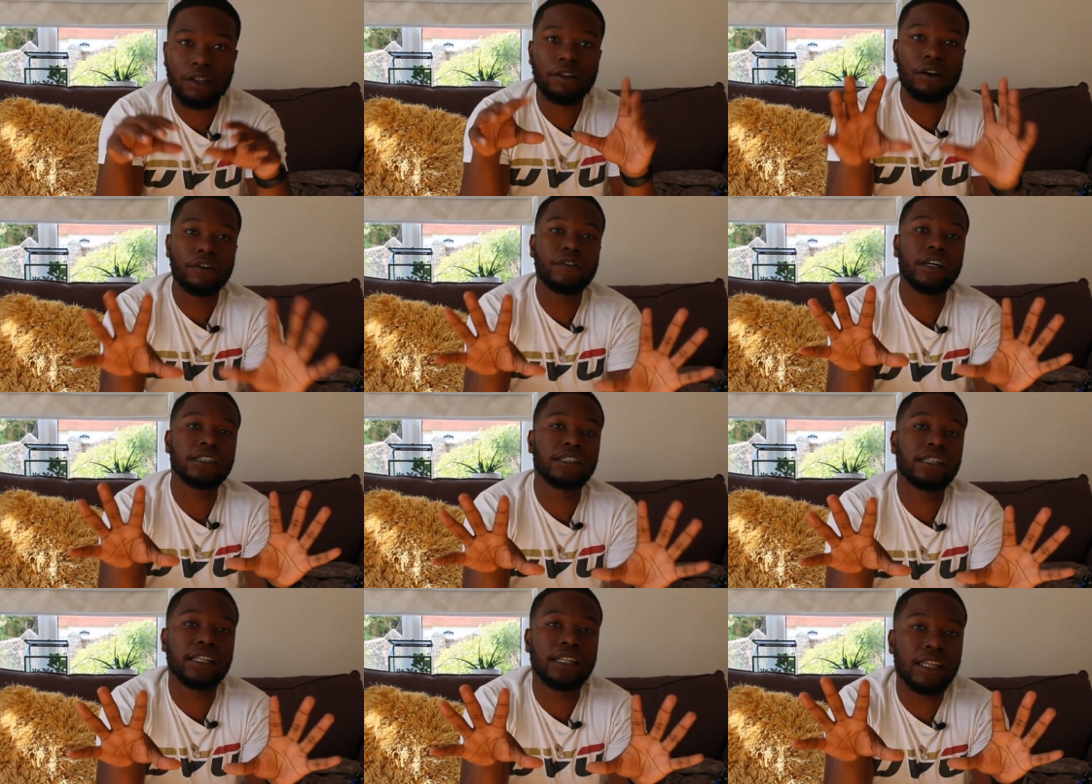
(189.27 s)
The Golf R
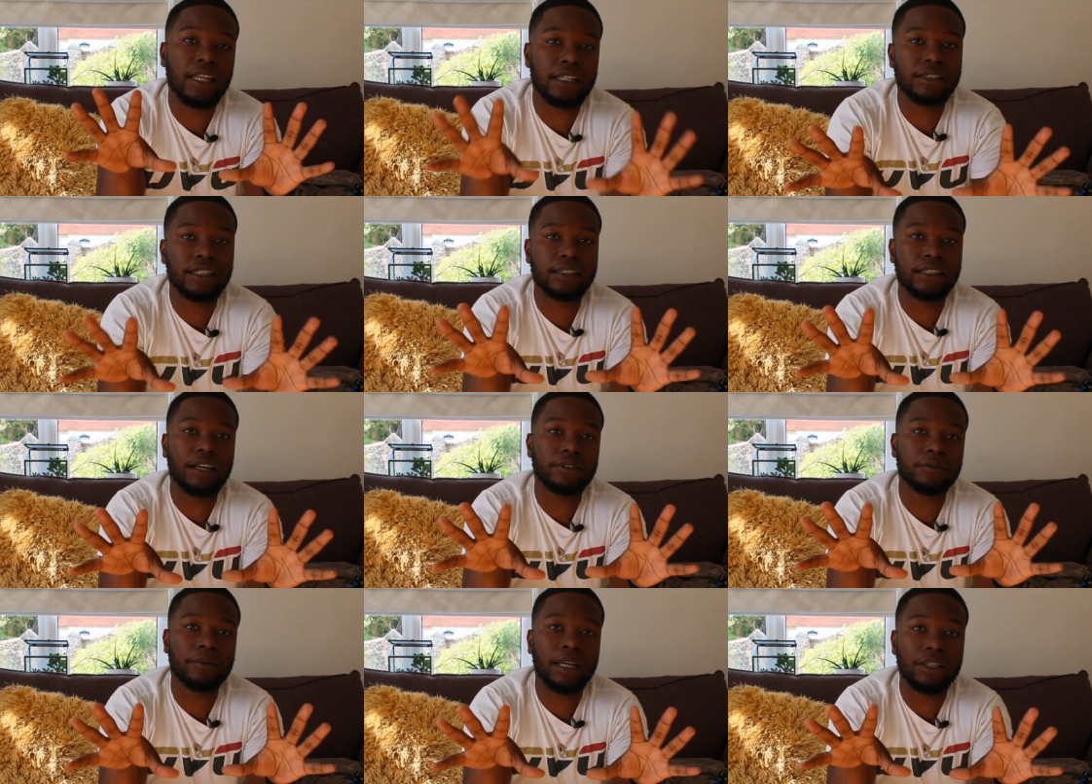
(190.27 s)
starts at
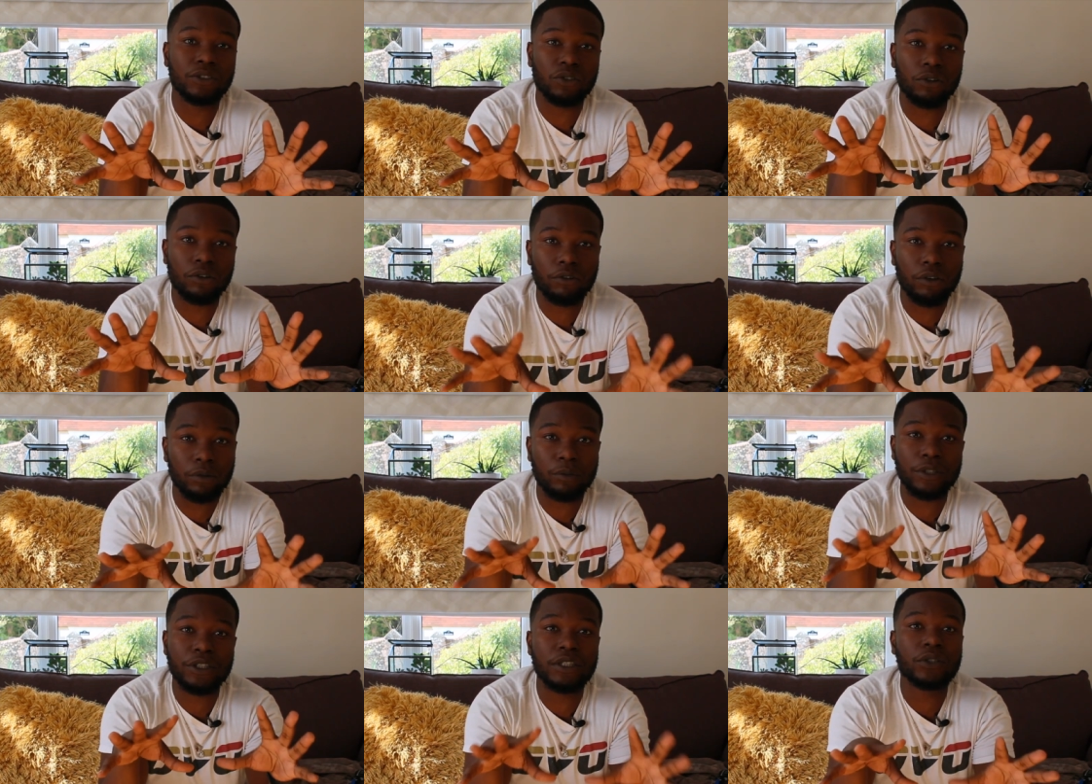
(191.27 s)
£36,000 on the road,
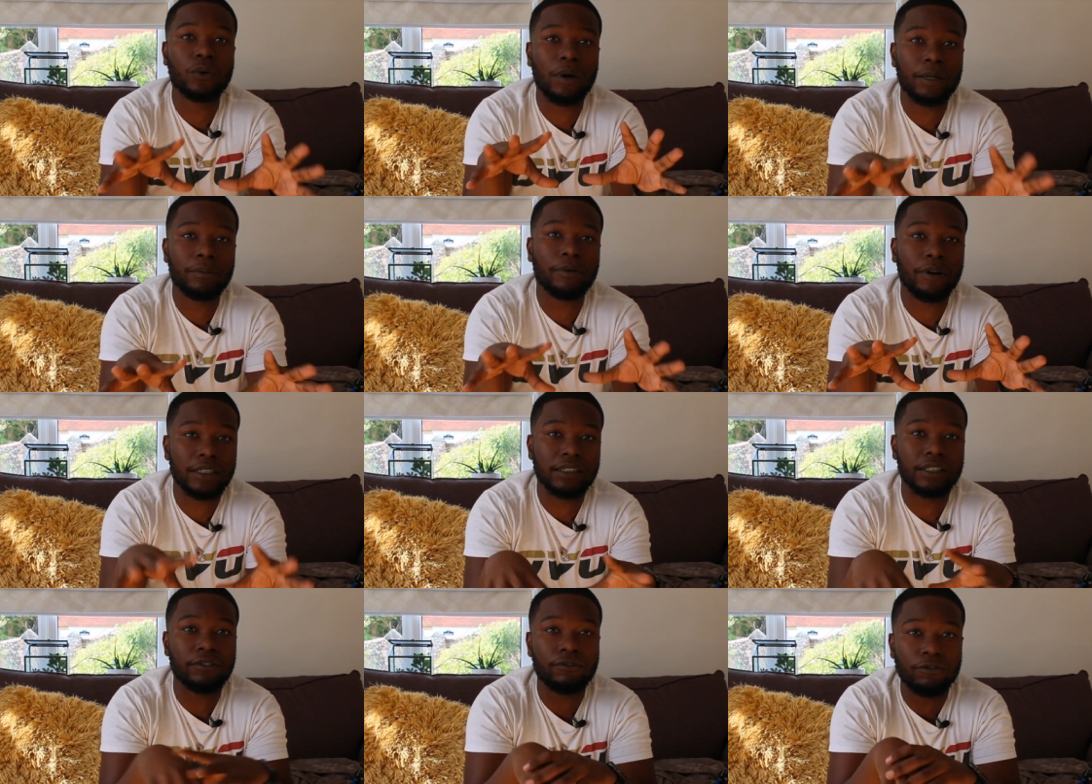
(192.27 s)
which is quite
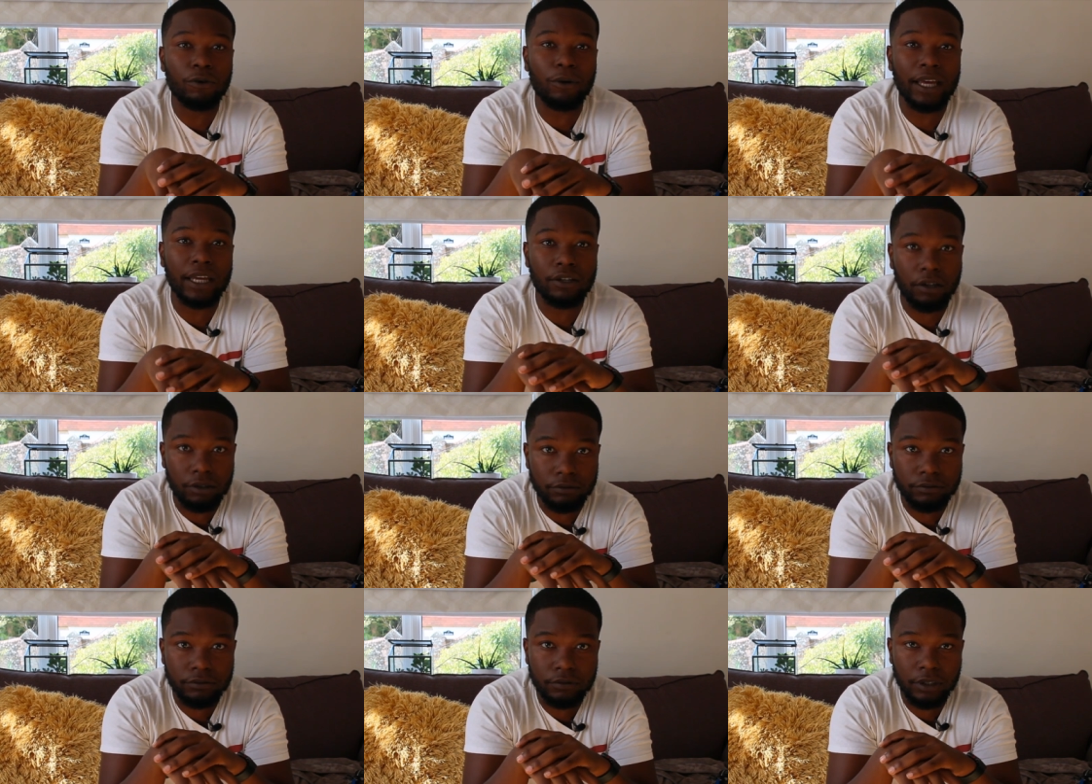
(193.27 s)
pricey for a
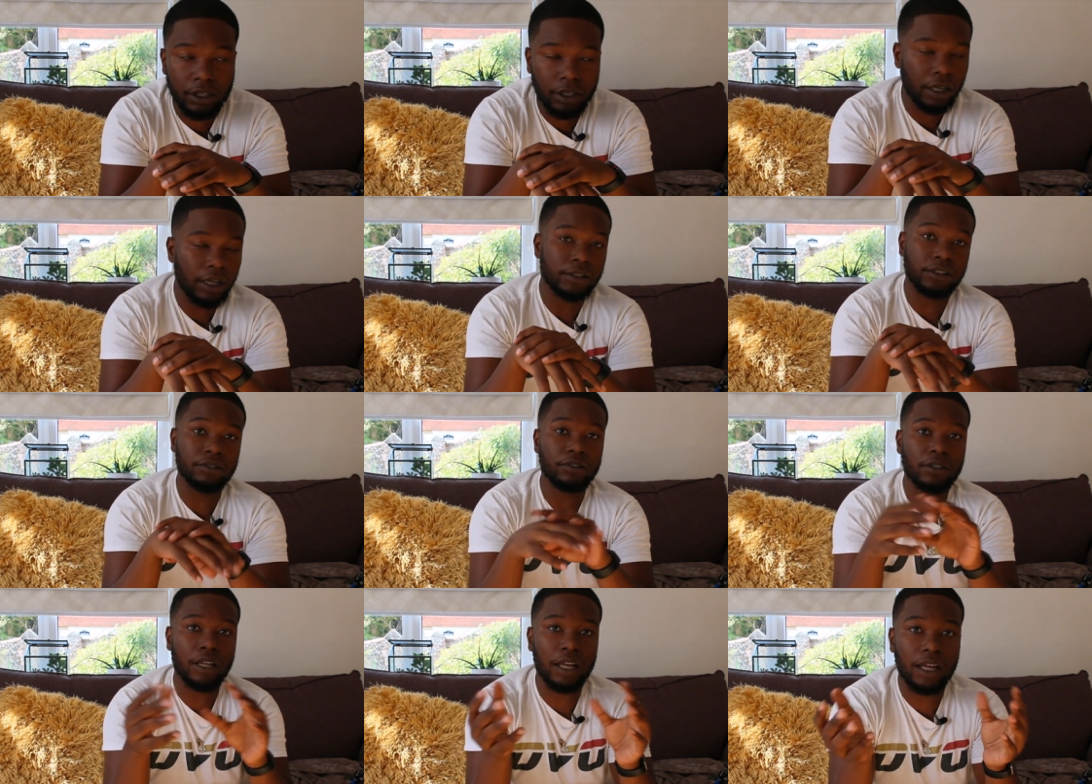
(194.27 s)
Golf.
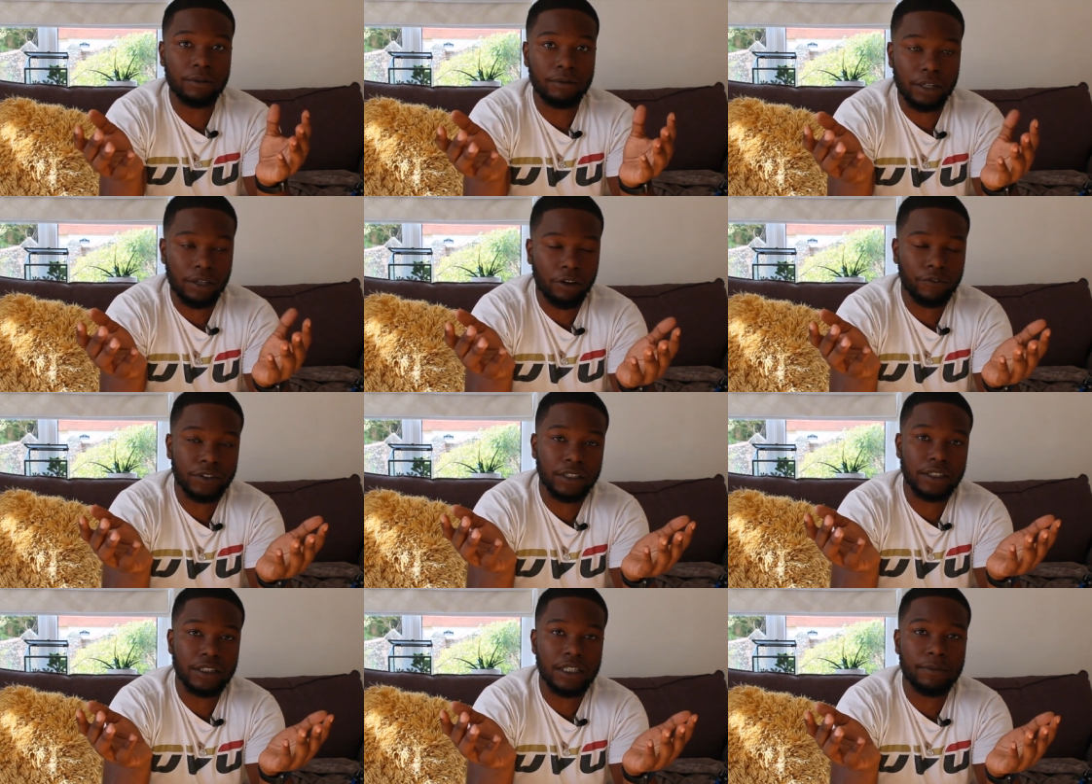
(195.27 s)
Still, uh, obviously
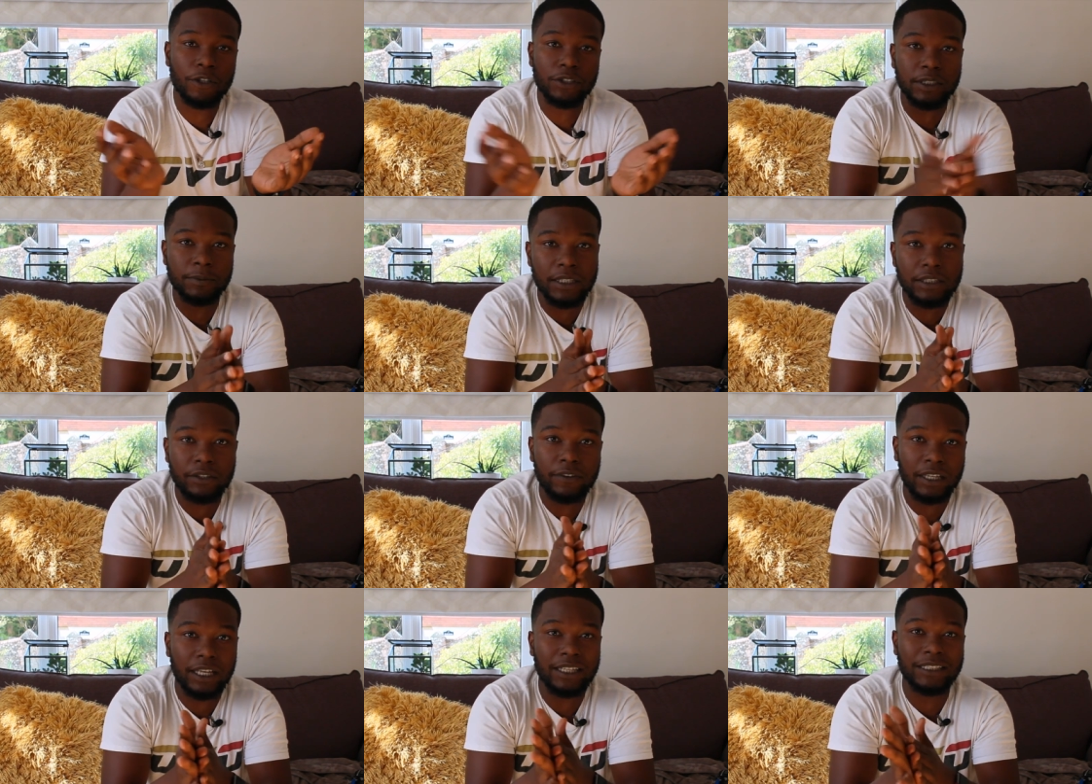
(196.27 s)
it's the most expensive
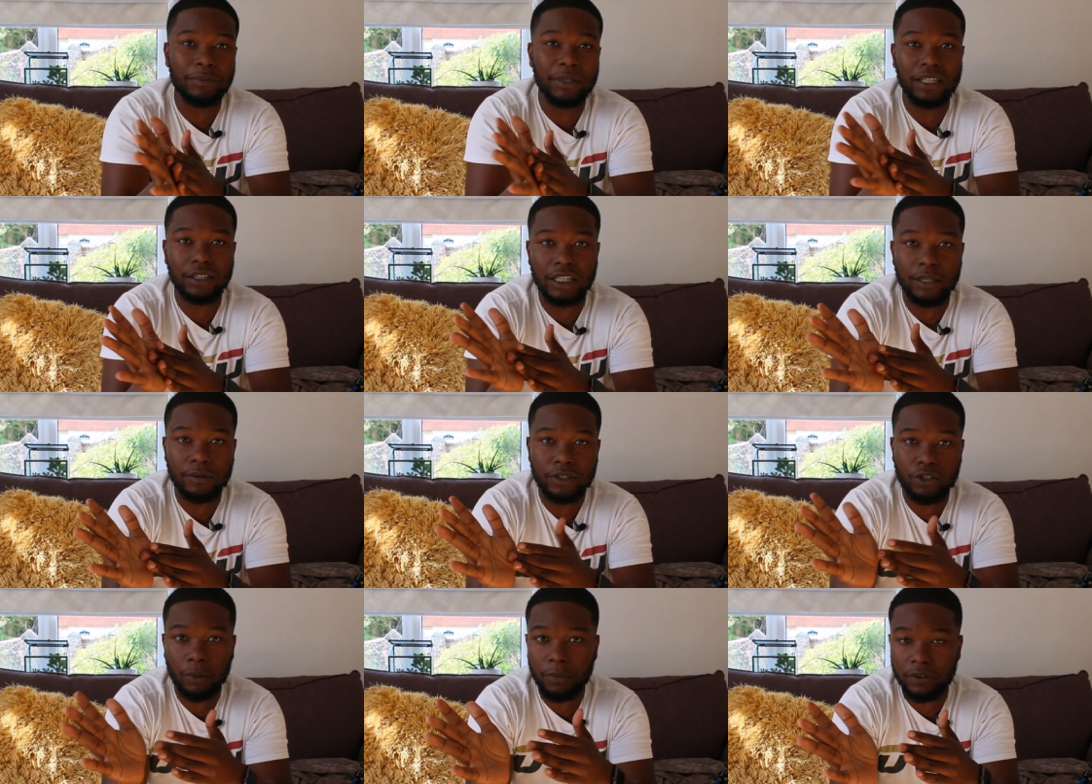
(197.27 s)
as it being the
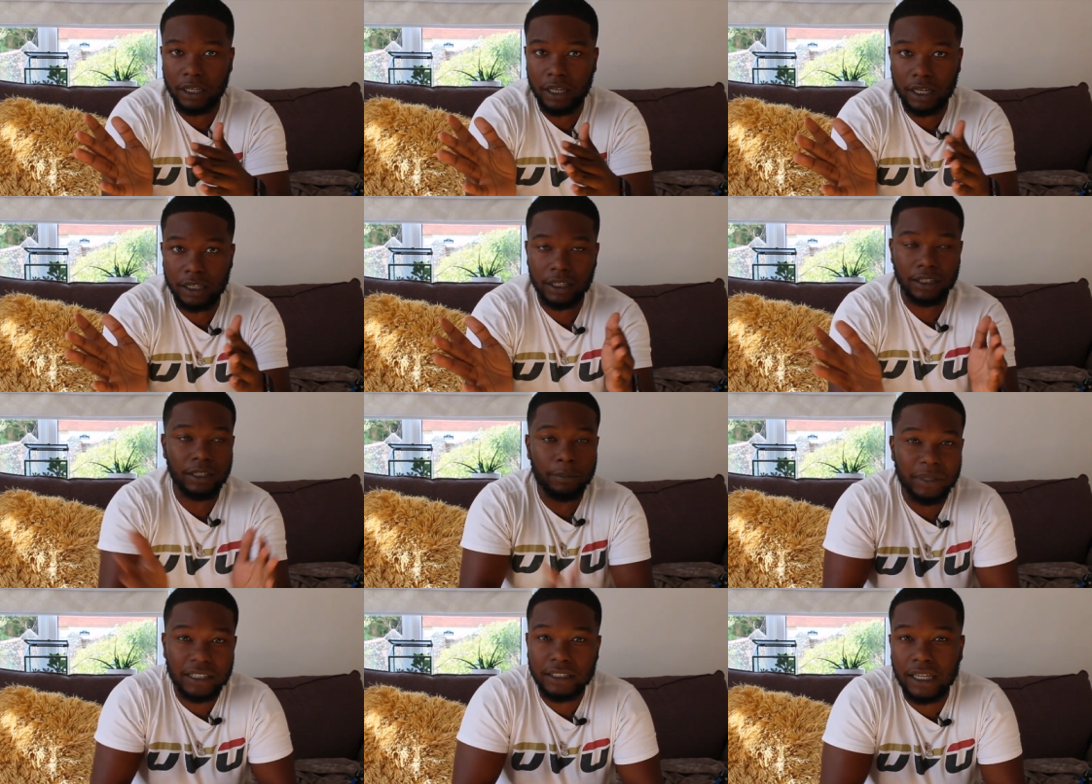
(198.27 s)
top of the line and
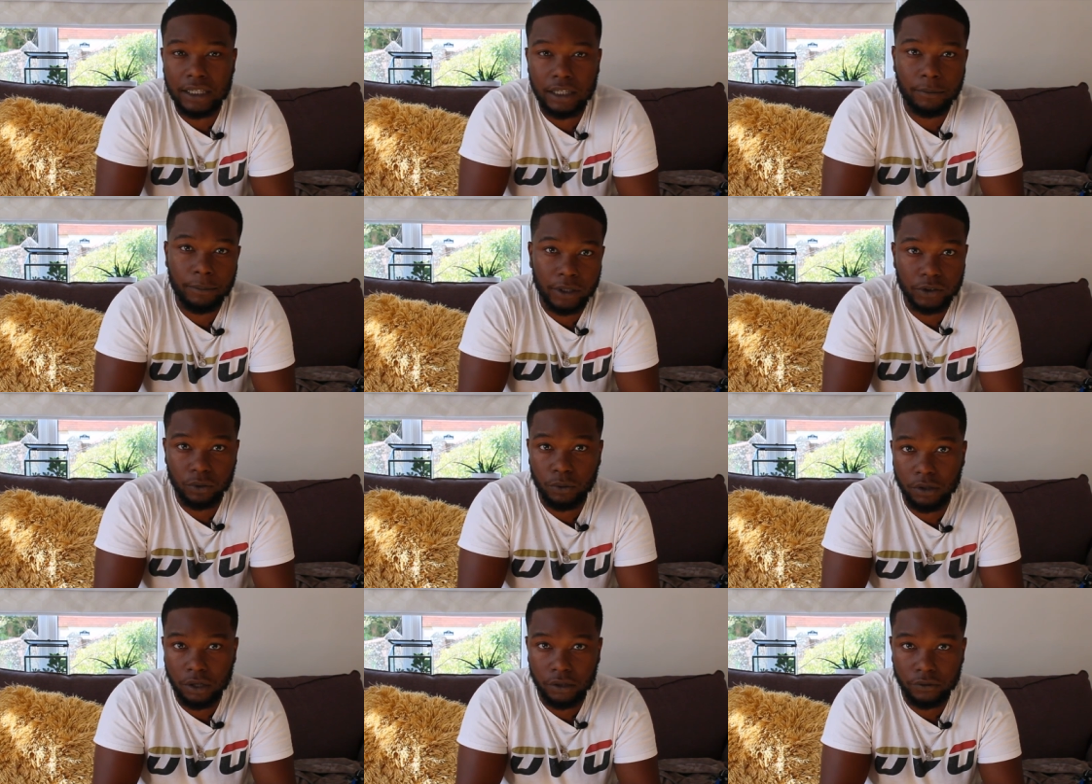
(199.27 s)
the big daddy amongst
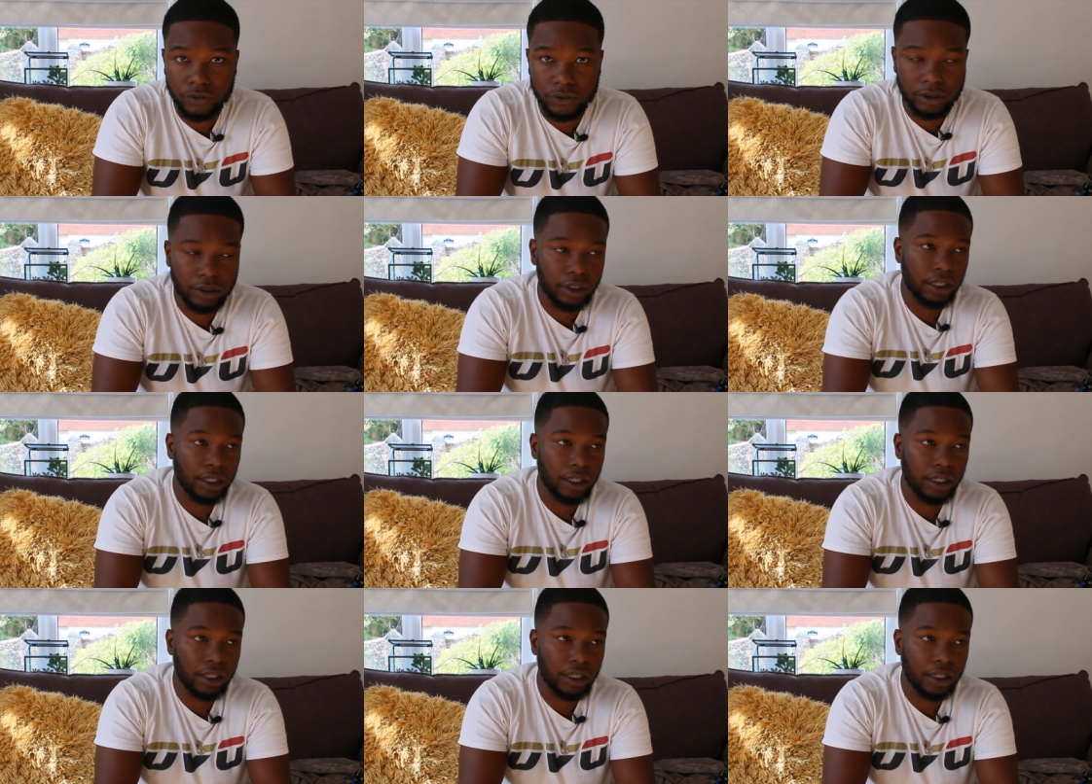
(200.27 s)
all the Golfs.